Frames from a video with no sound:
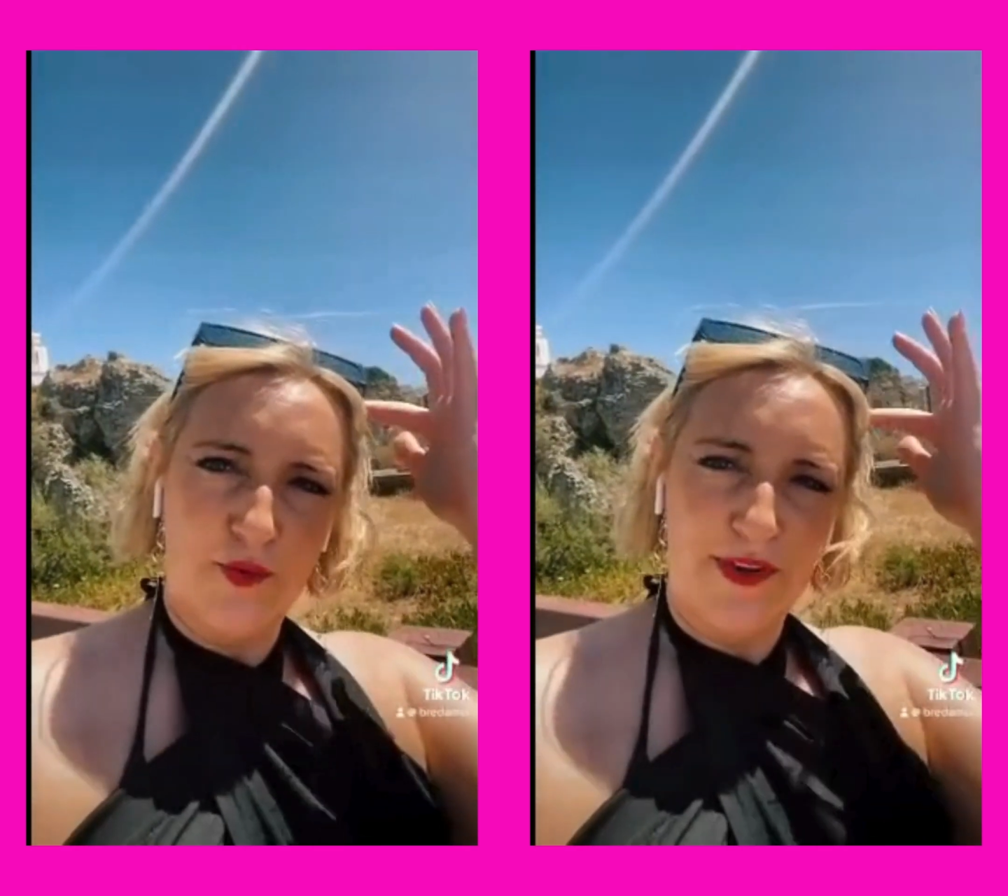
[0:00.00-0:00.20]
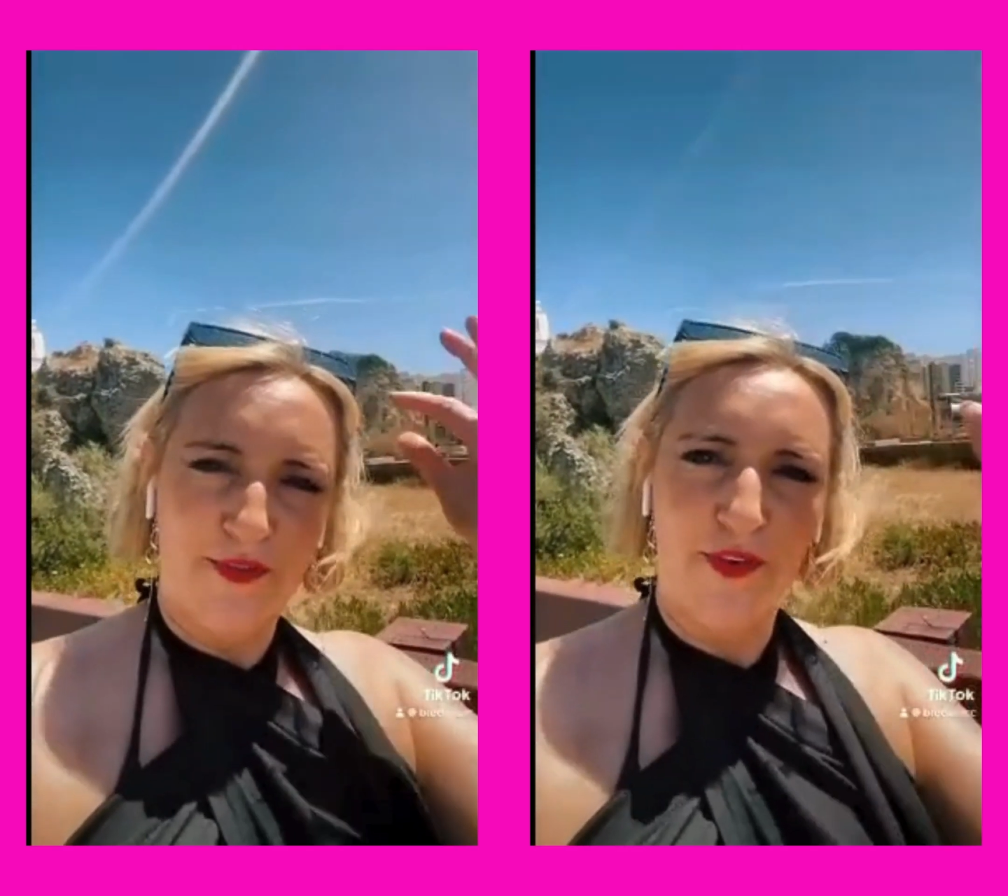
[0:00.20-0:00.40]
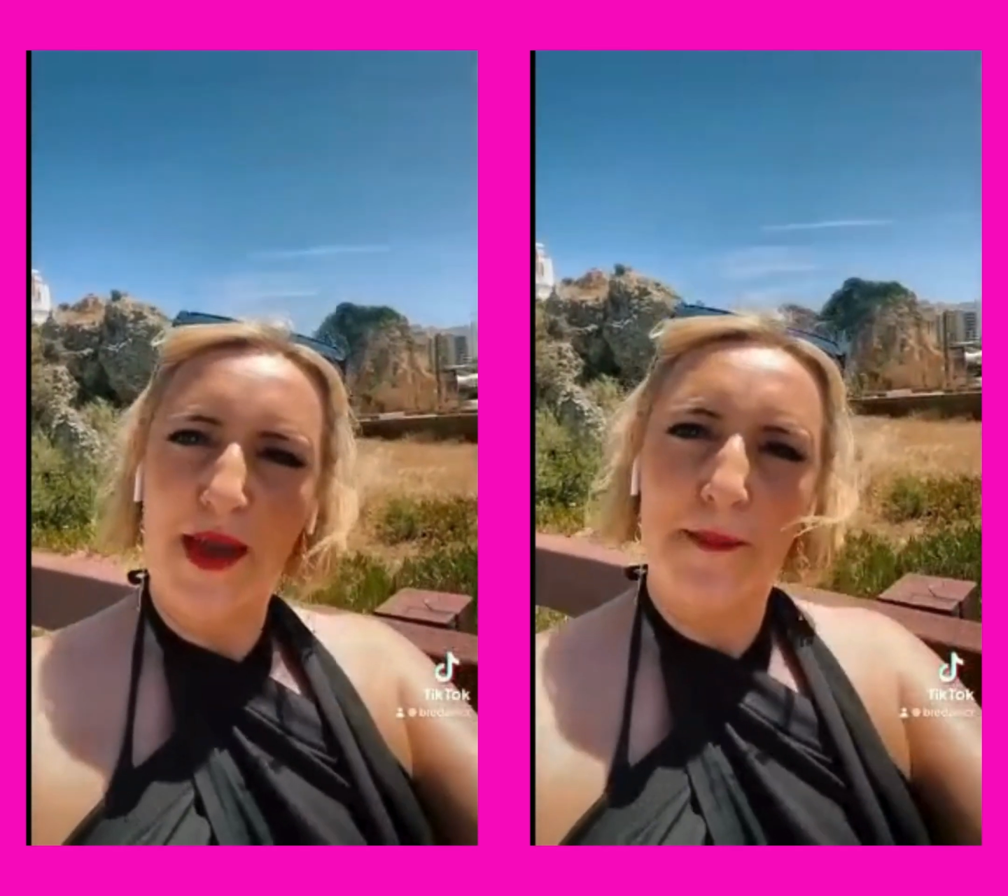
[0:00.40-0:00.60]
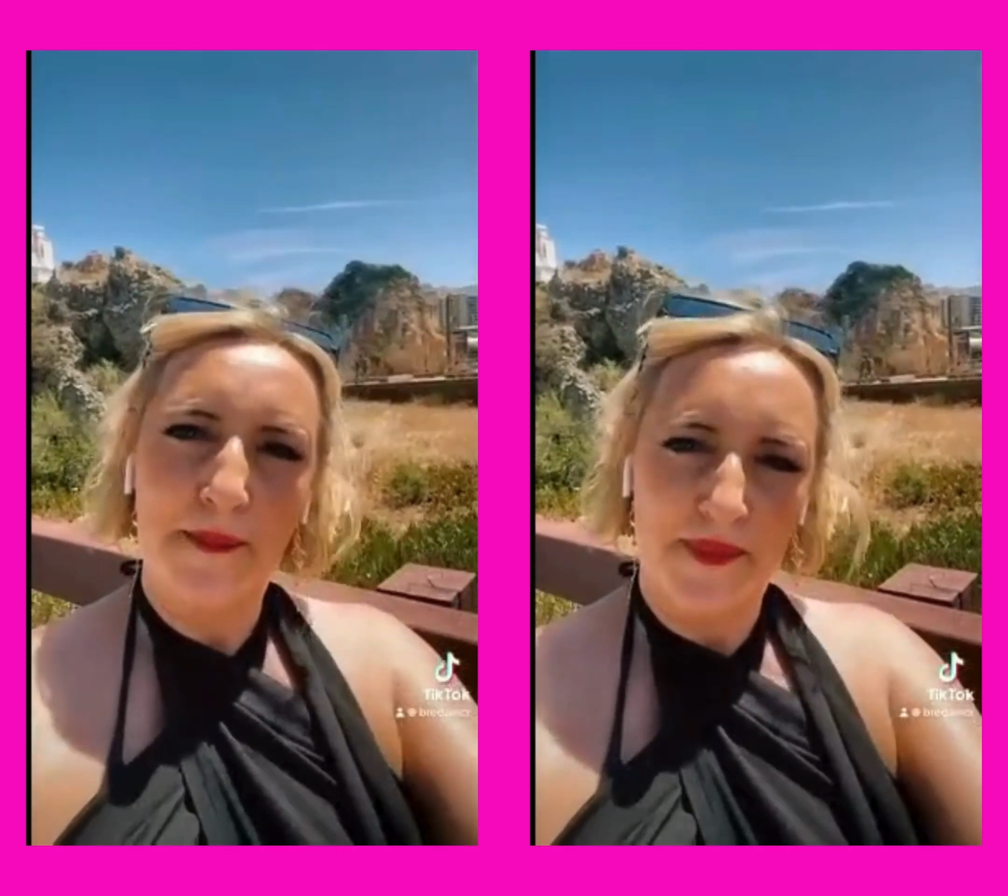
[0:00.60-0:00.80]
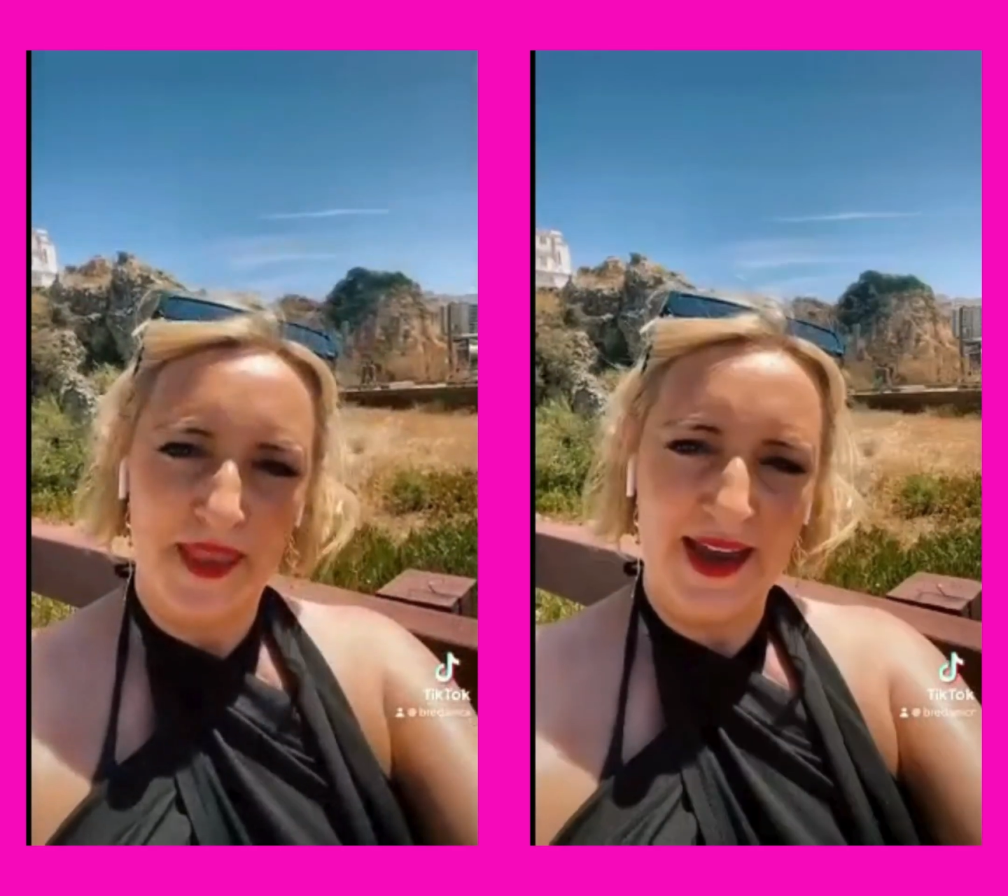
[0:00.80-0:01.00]

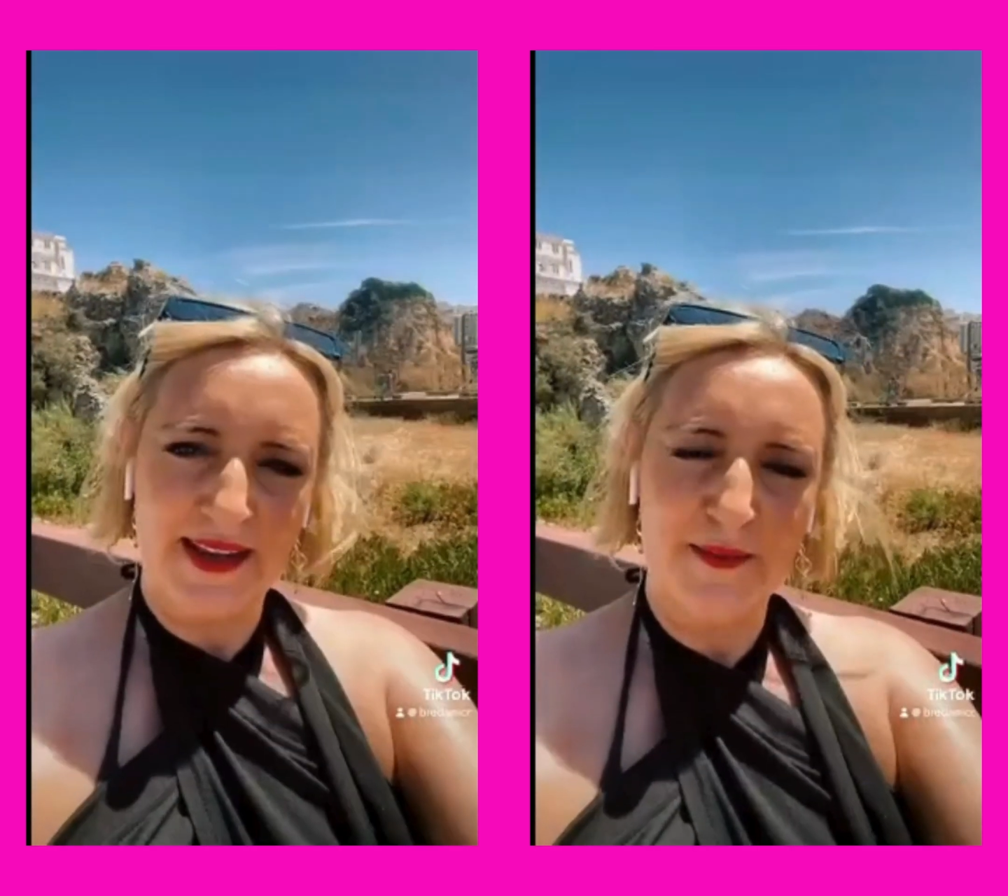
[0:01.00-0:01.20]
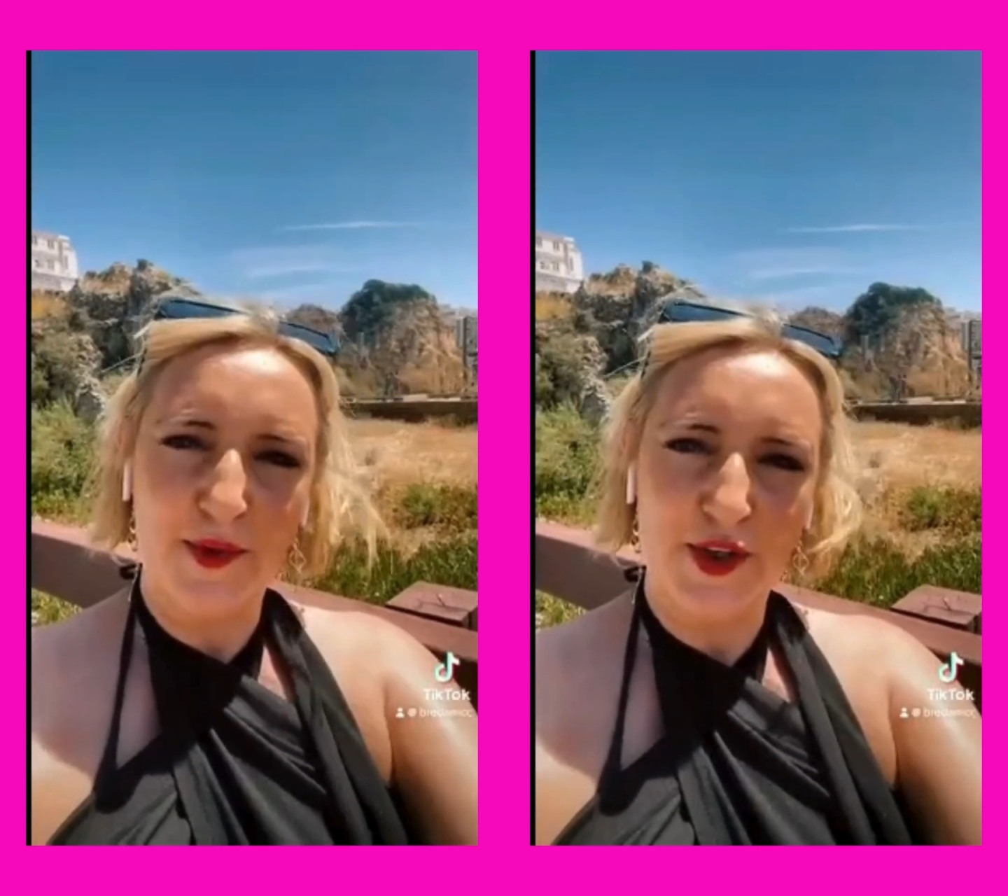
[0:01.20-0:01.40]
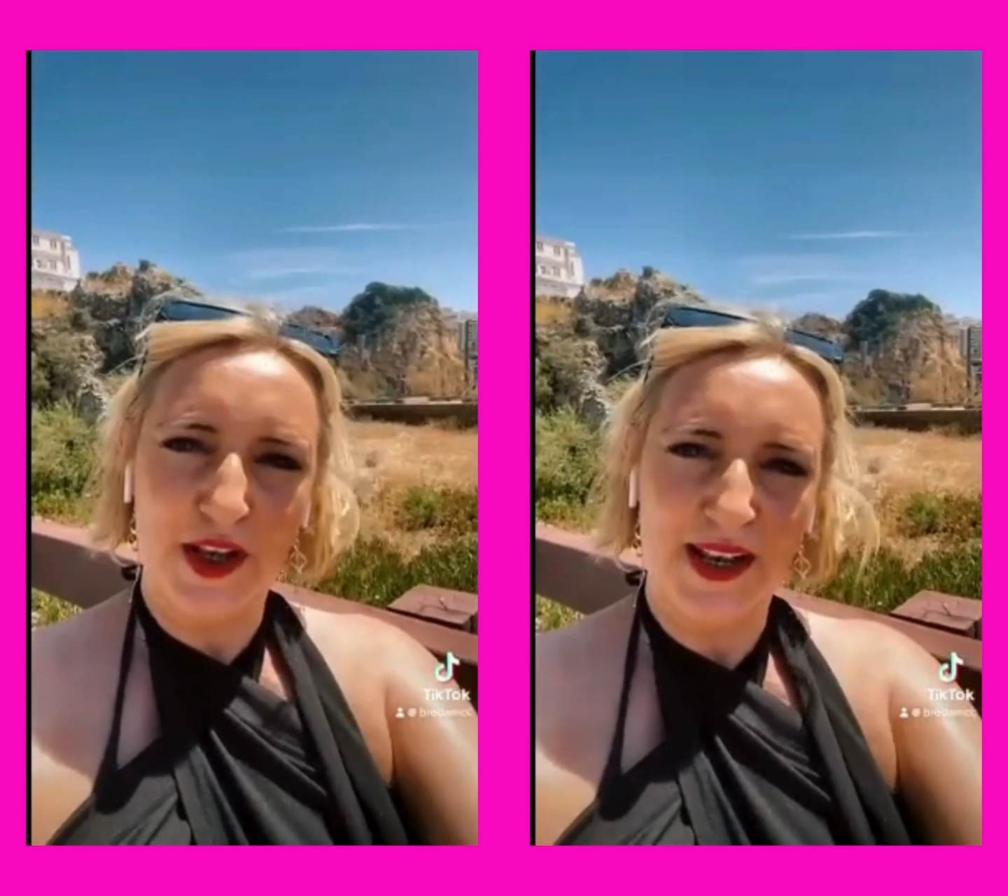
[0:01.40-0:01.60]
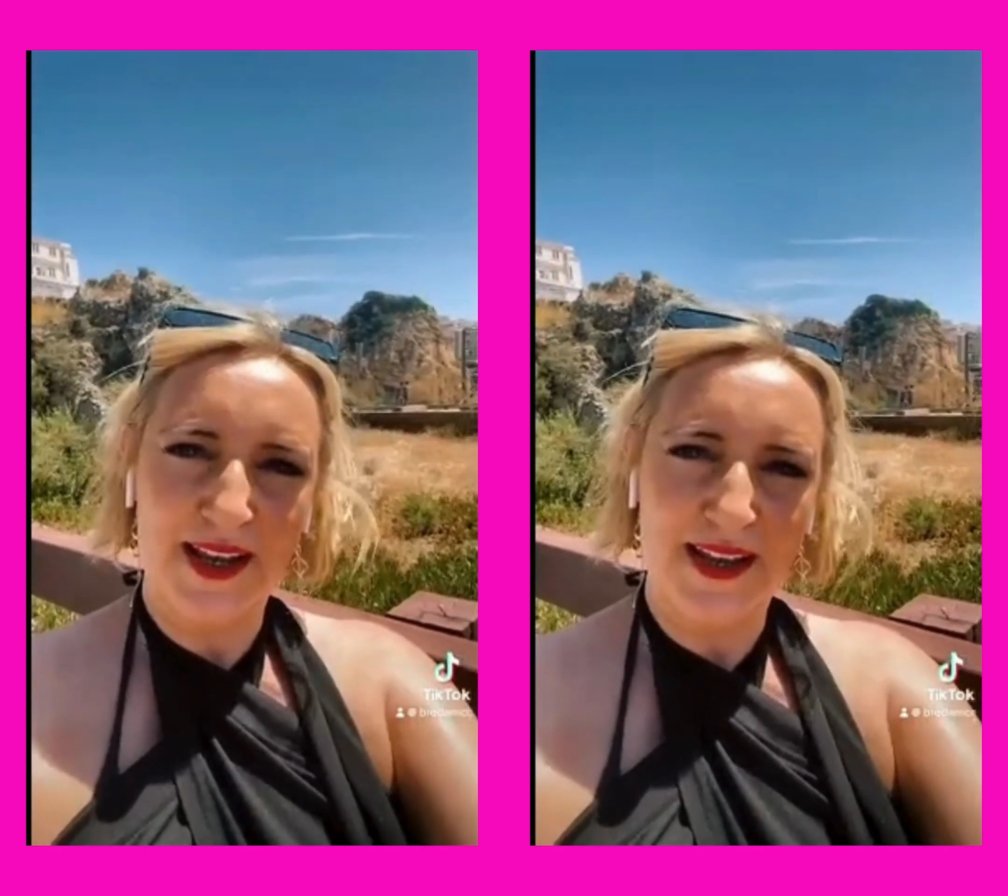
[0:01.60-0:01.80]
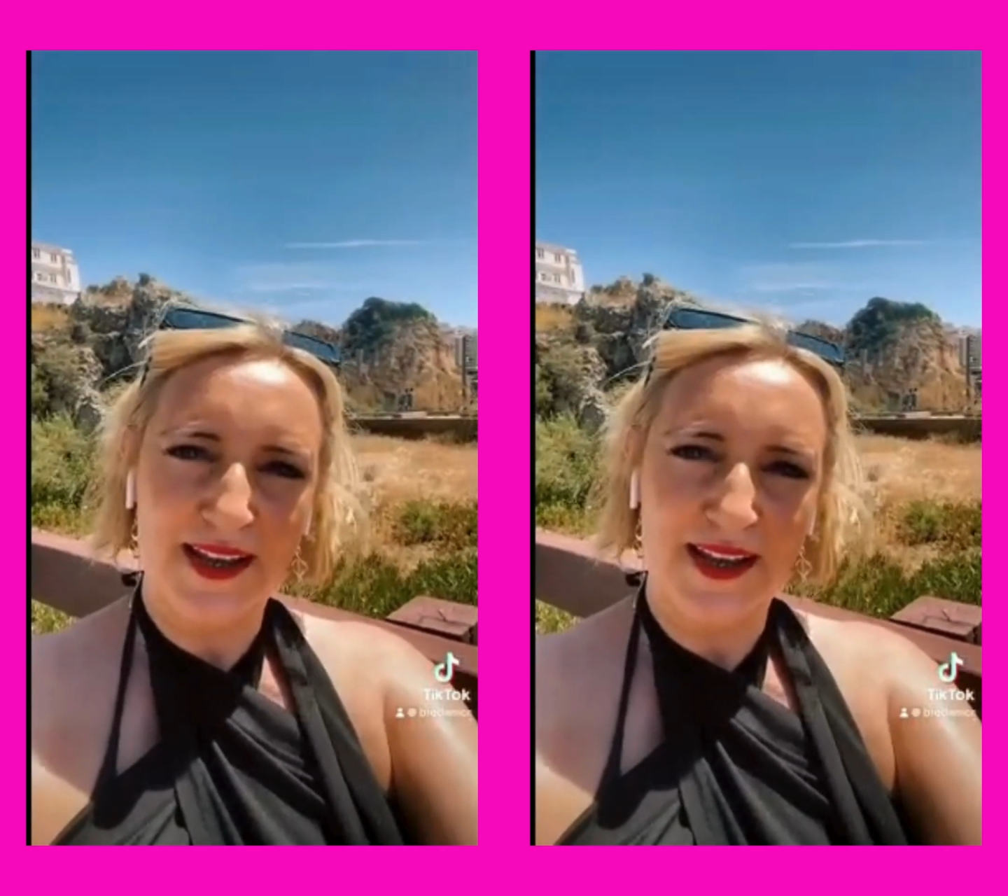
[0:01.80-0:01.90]
reframe that emotion.